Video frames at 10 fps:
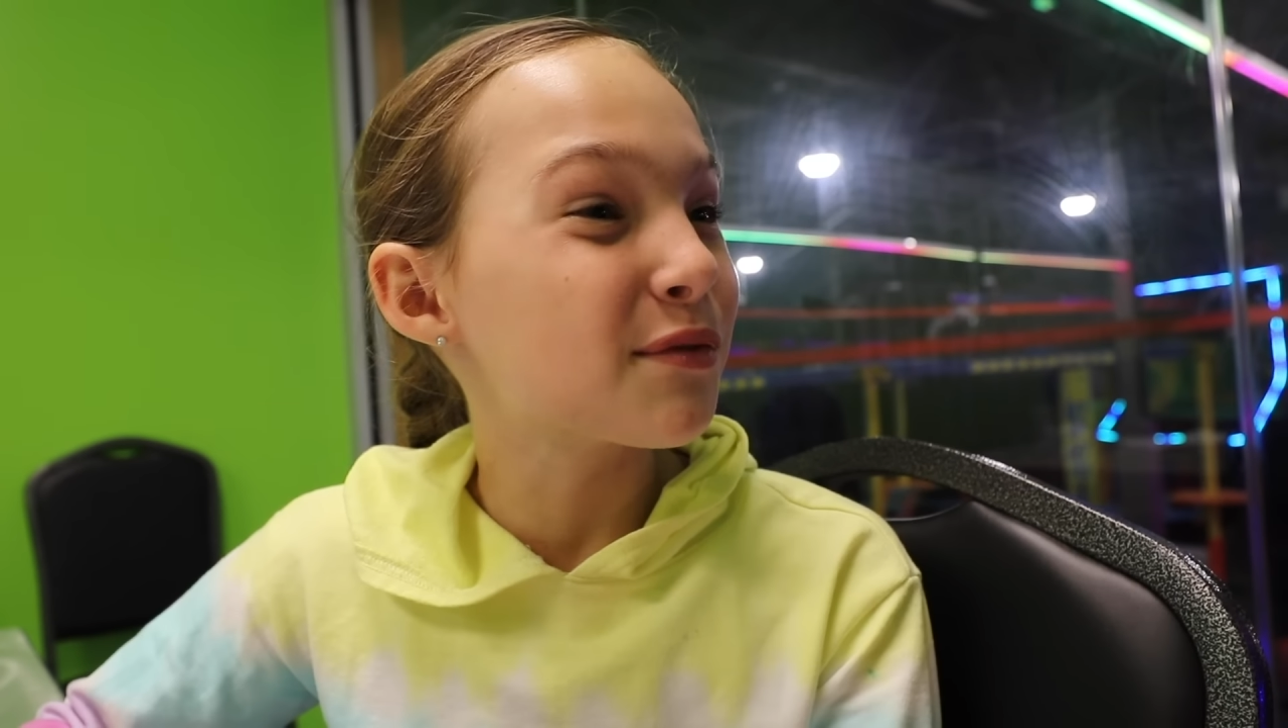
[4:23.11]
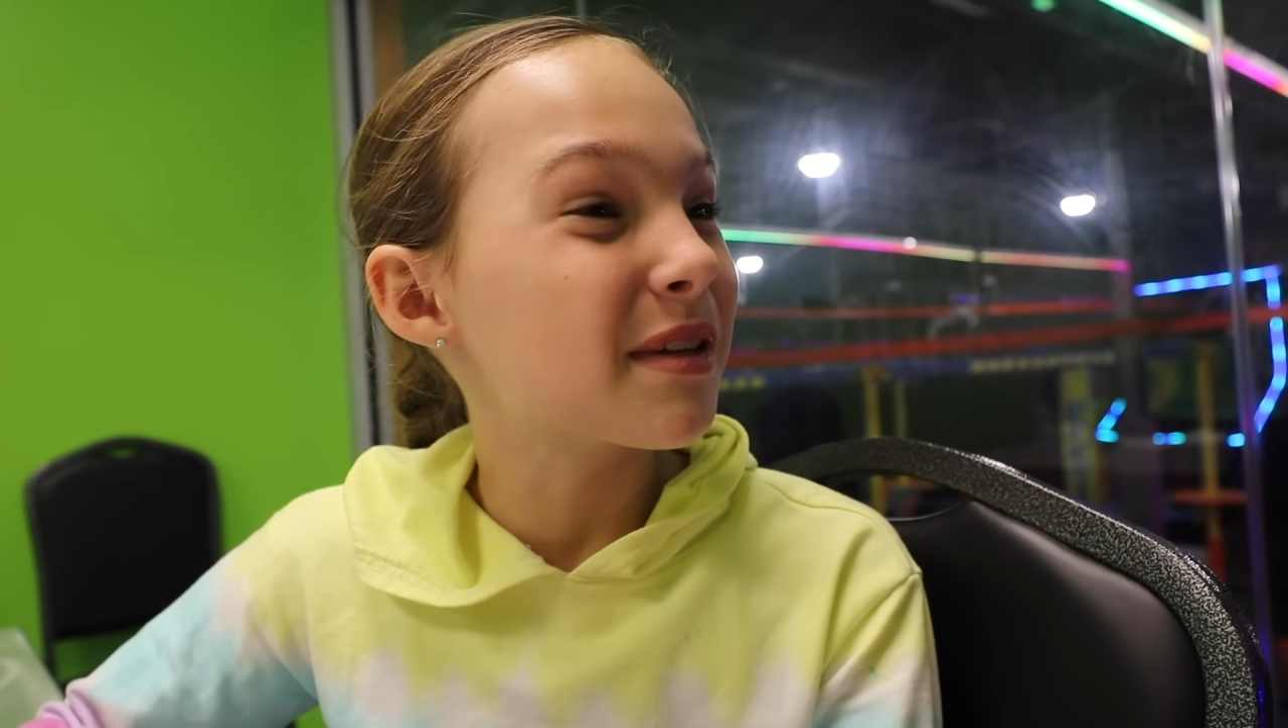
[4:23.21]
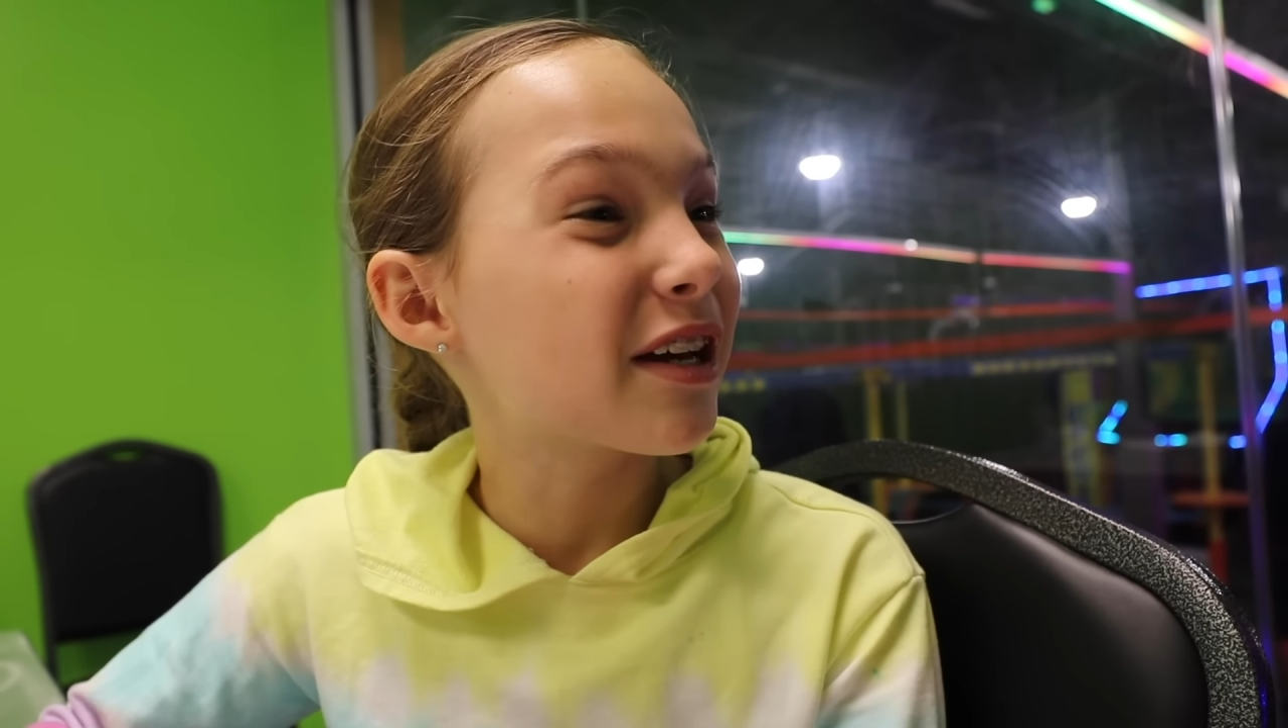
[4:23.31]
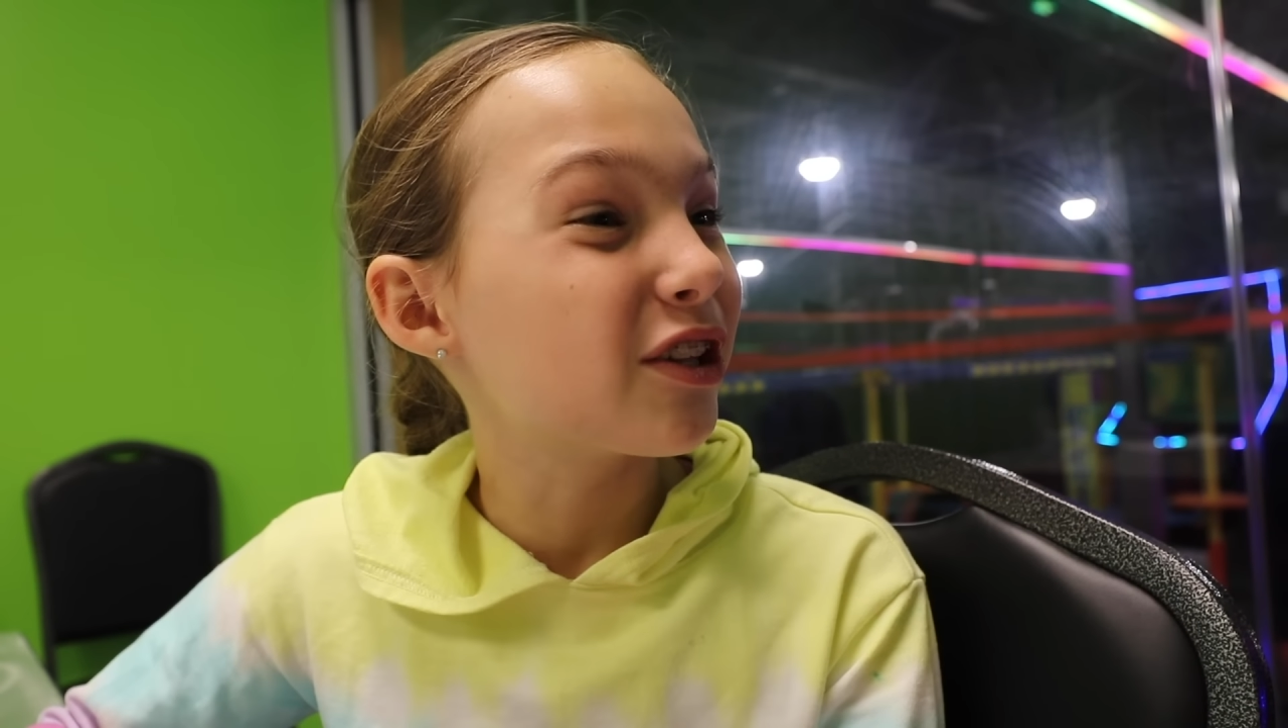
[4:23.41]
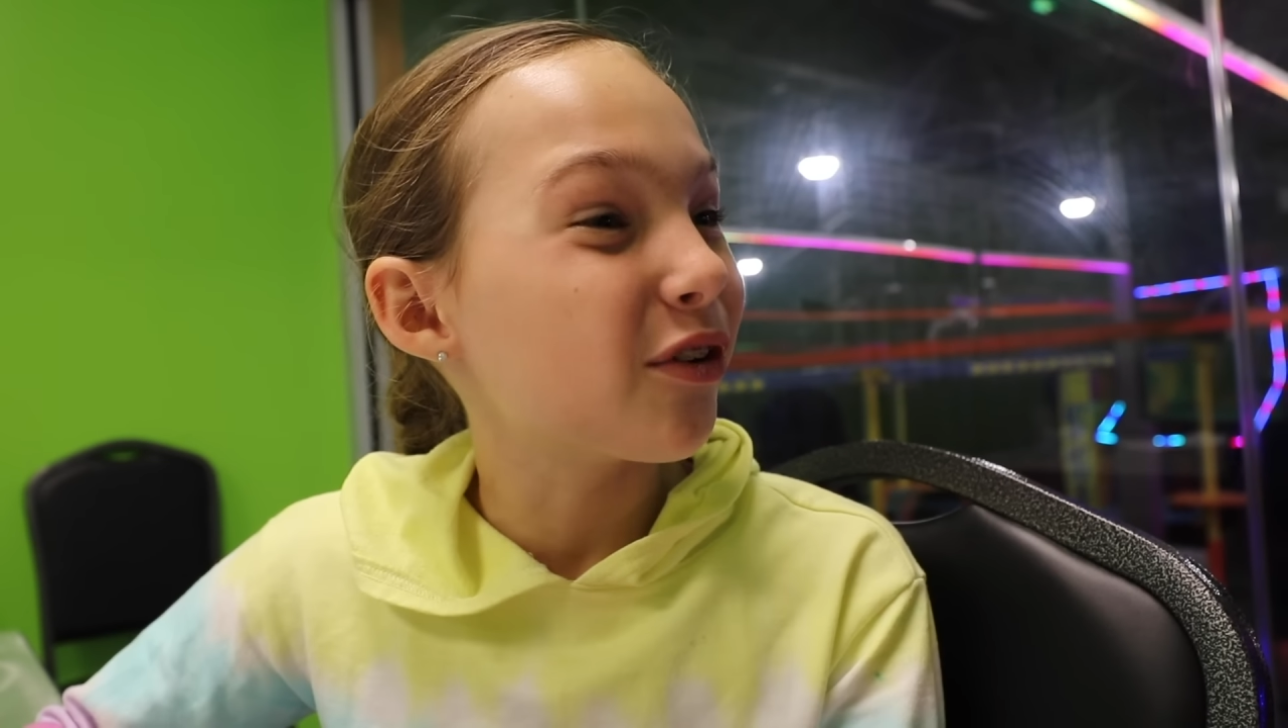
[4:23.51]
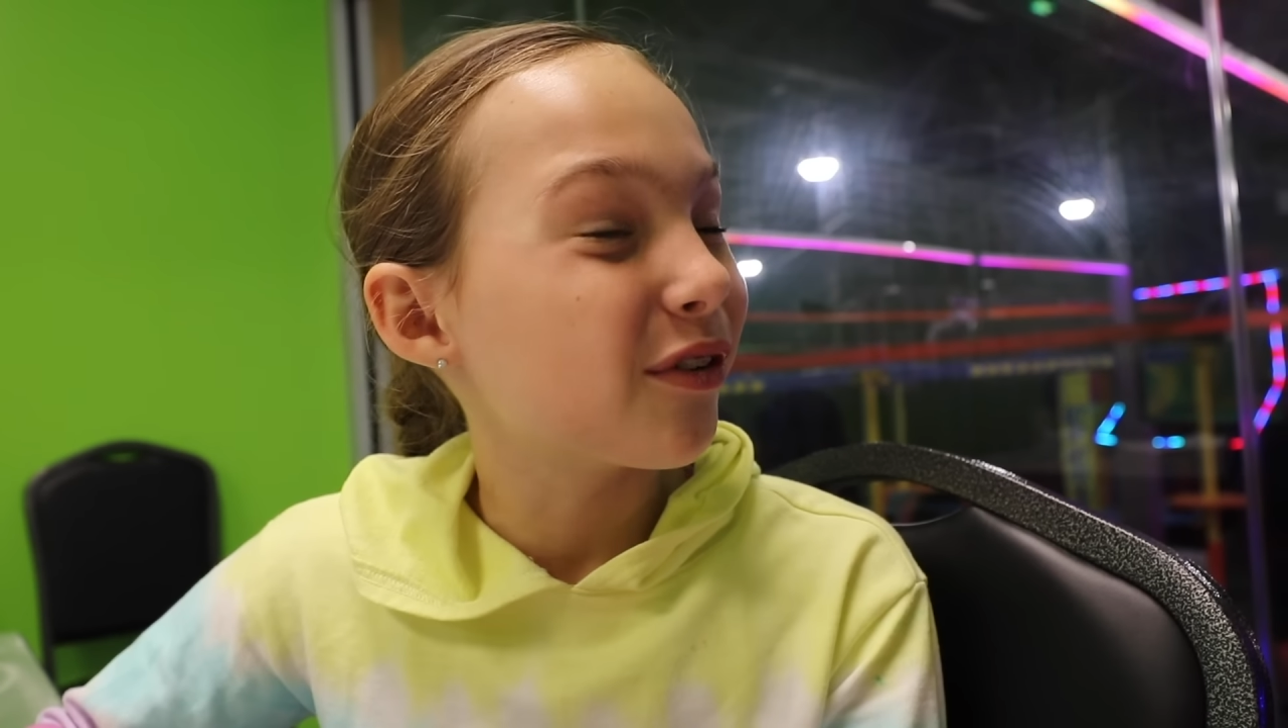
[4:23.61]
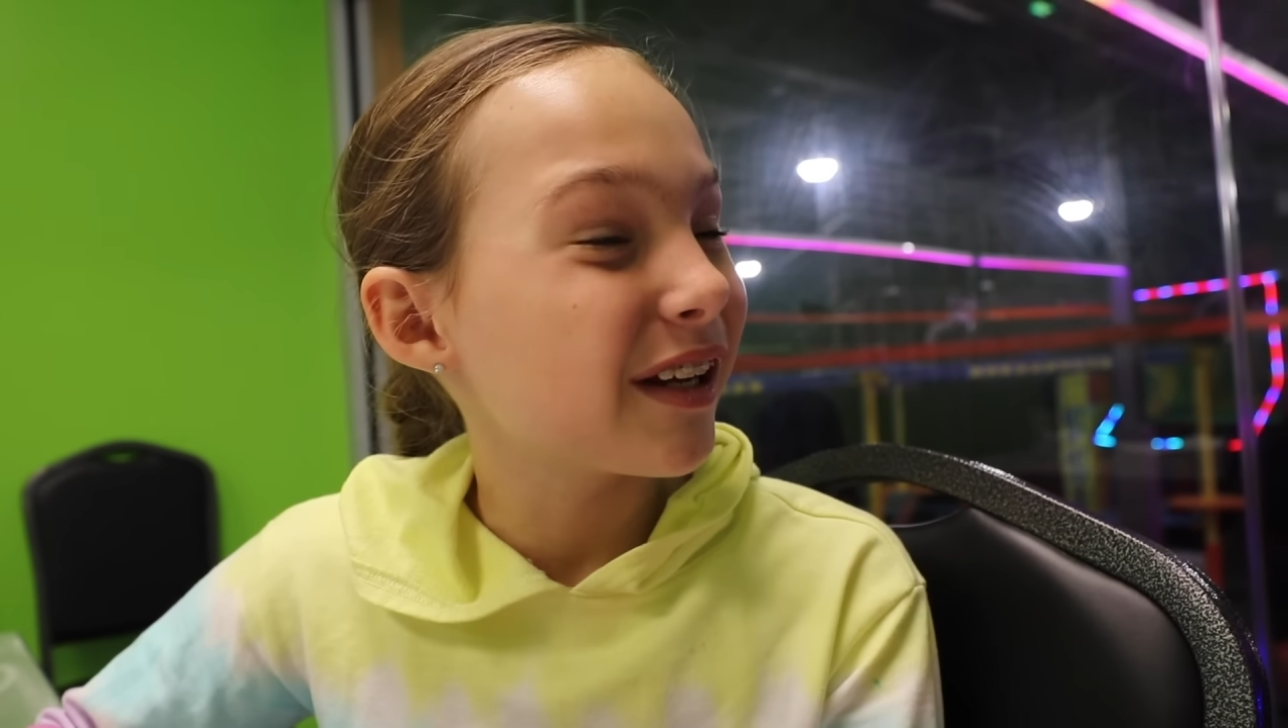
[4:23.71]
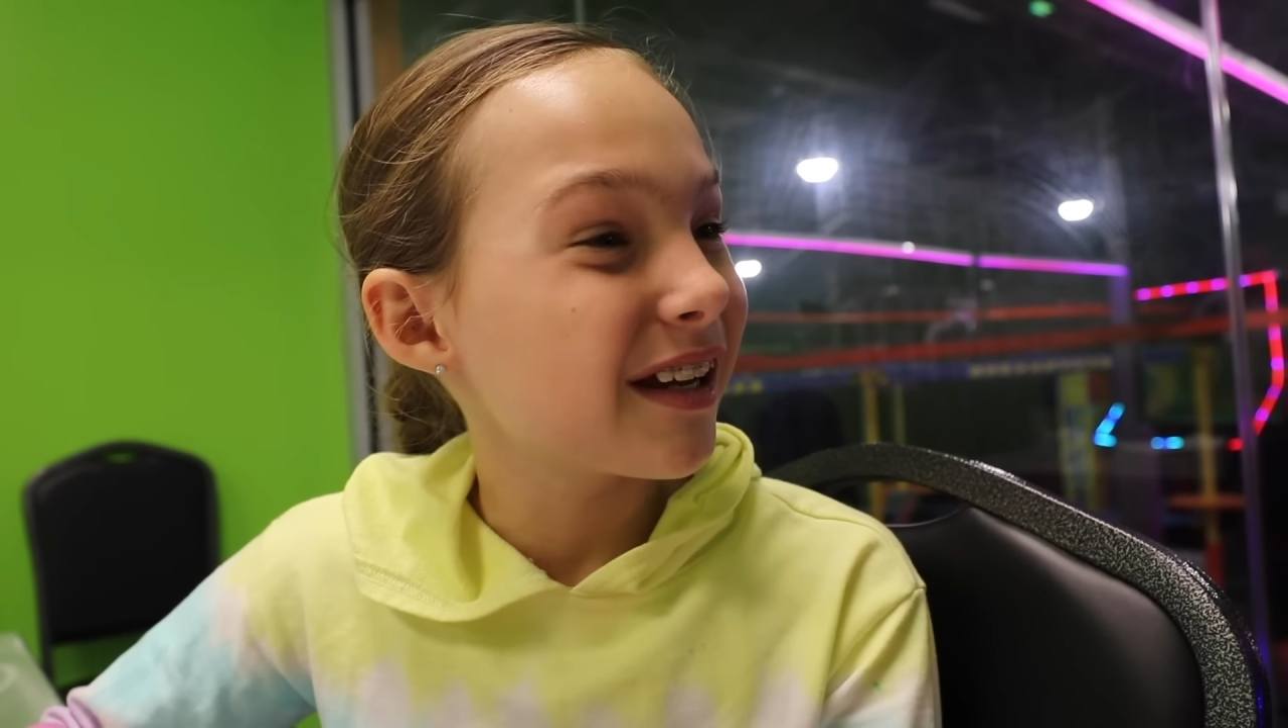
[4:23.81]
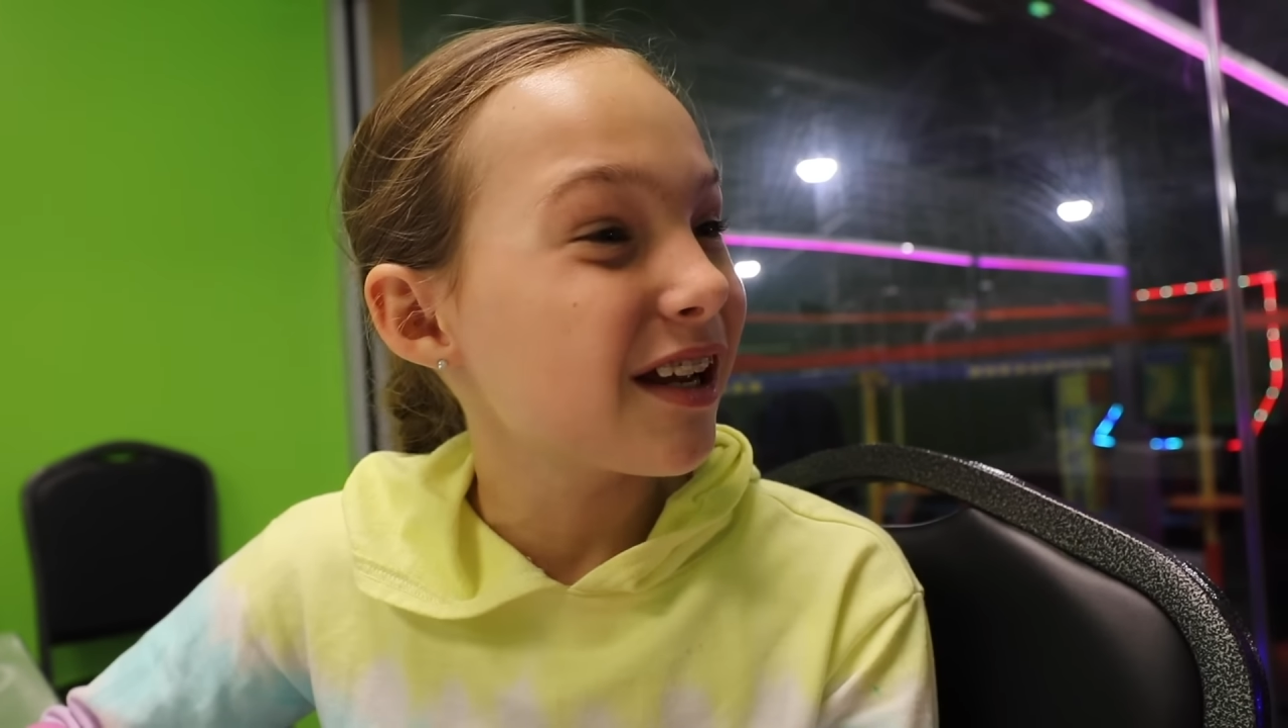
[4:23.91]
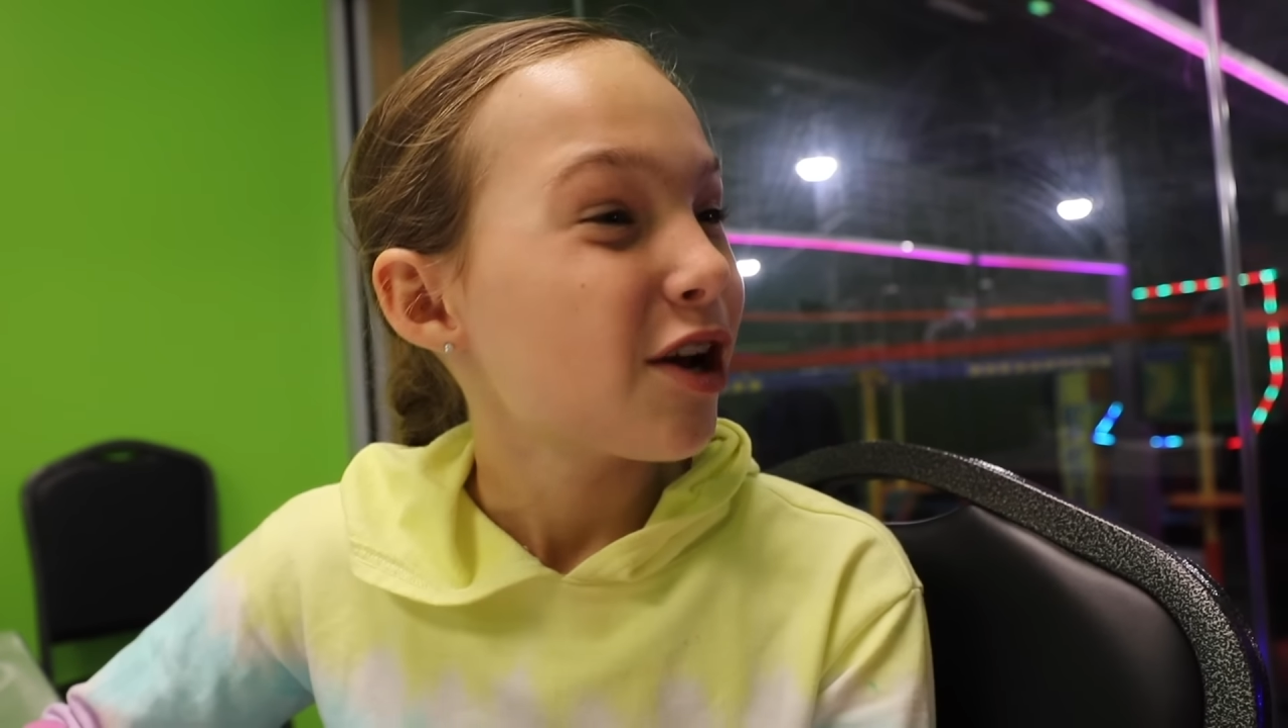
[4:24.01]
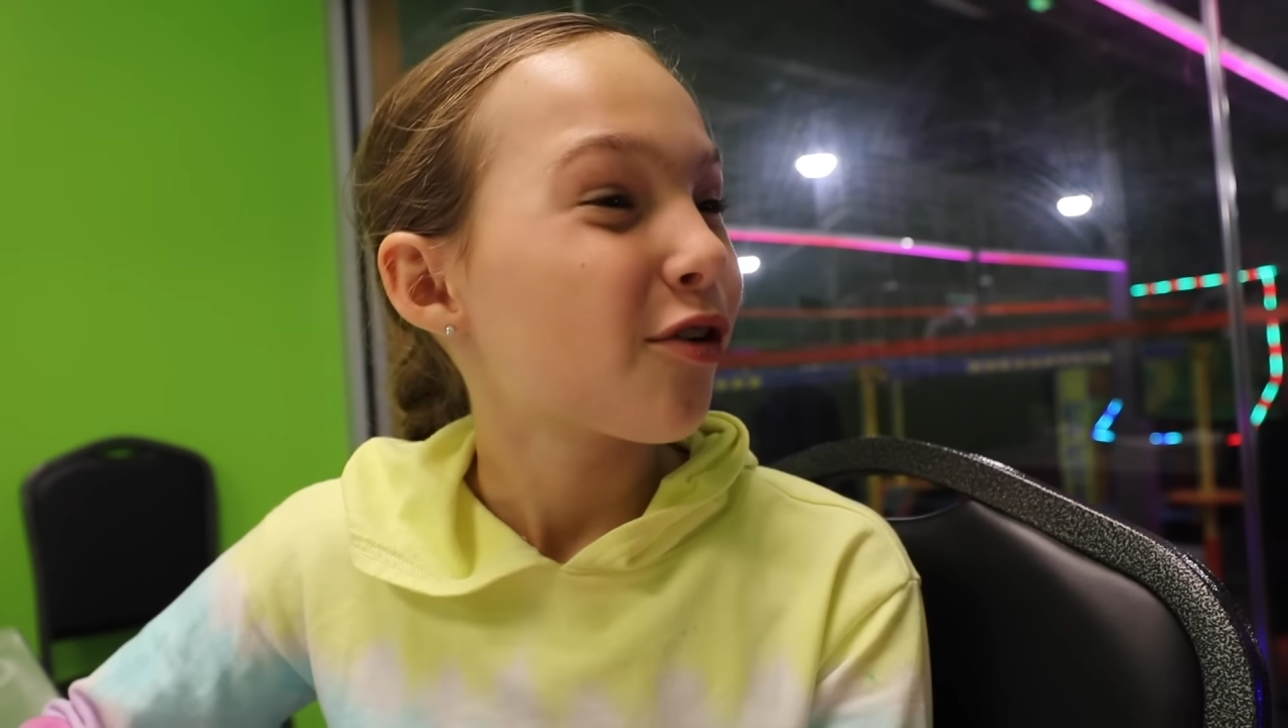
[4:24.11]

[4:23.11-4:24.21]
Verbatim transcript: from Nickelodeon,